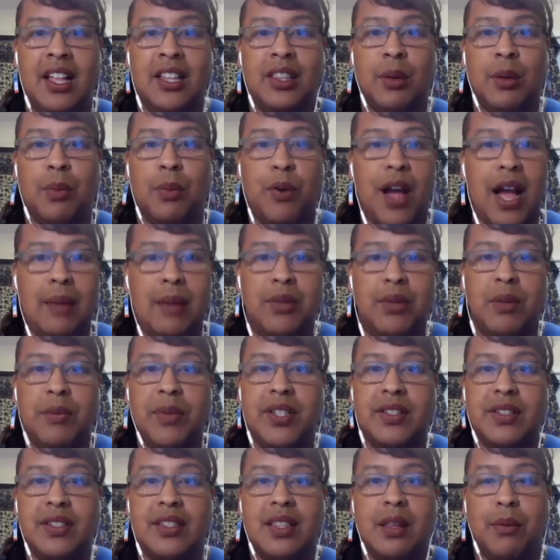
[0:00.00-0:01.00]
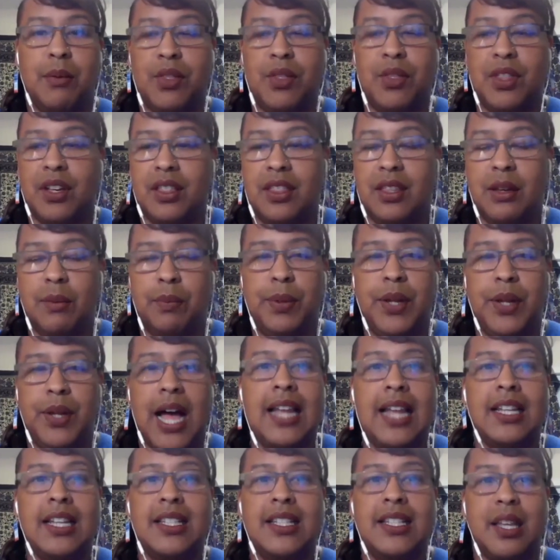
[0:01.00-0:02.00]
The problem is the
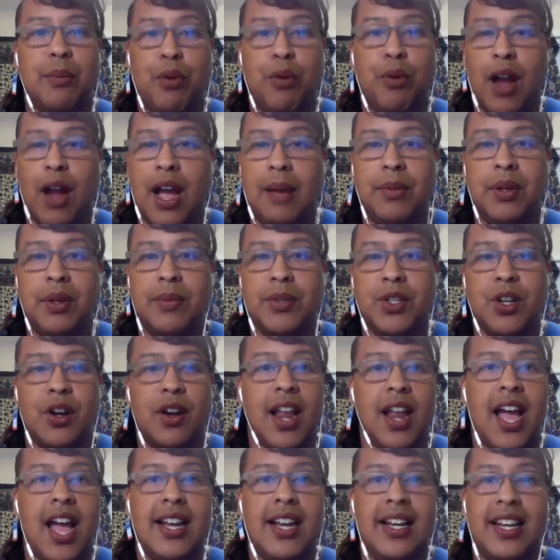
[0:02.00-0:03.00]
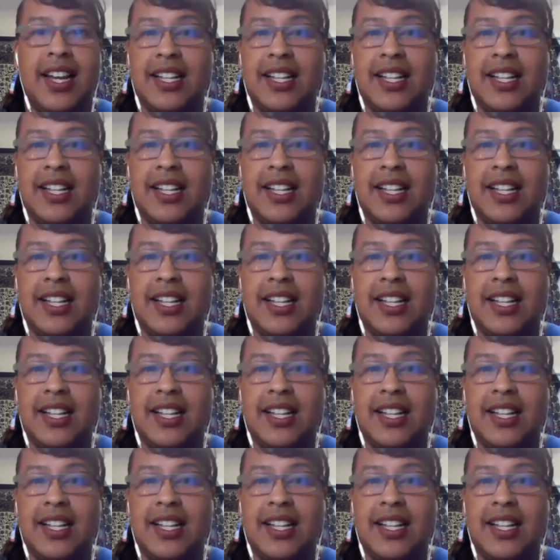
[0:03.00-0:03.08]
policy problems are not